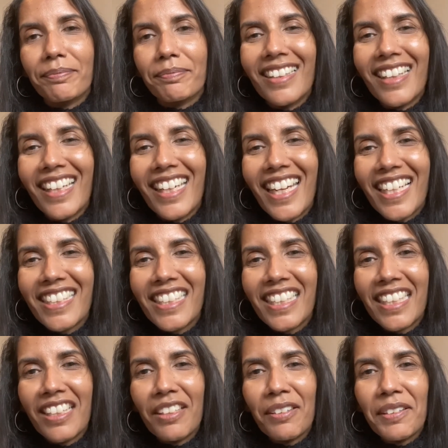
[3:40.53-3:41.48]
The next
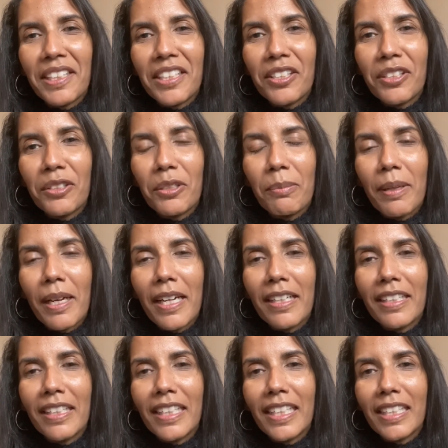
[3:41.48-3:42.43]
thing I'm going to talk
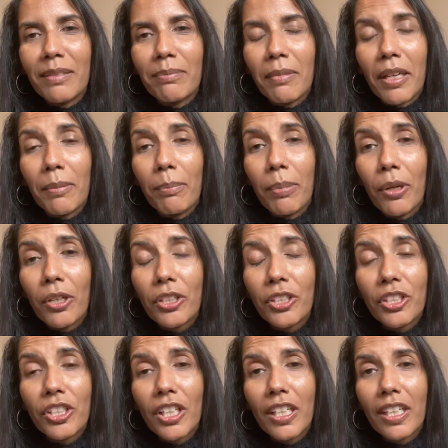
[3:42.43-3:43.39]
about is my
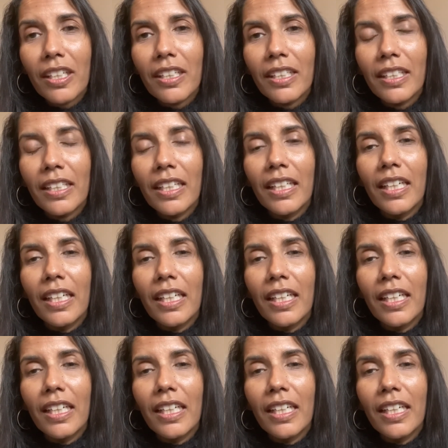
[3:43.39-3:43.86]
posture.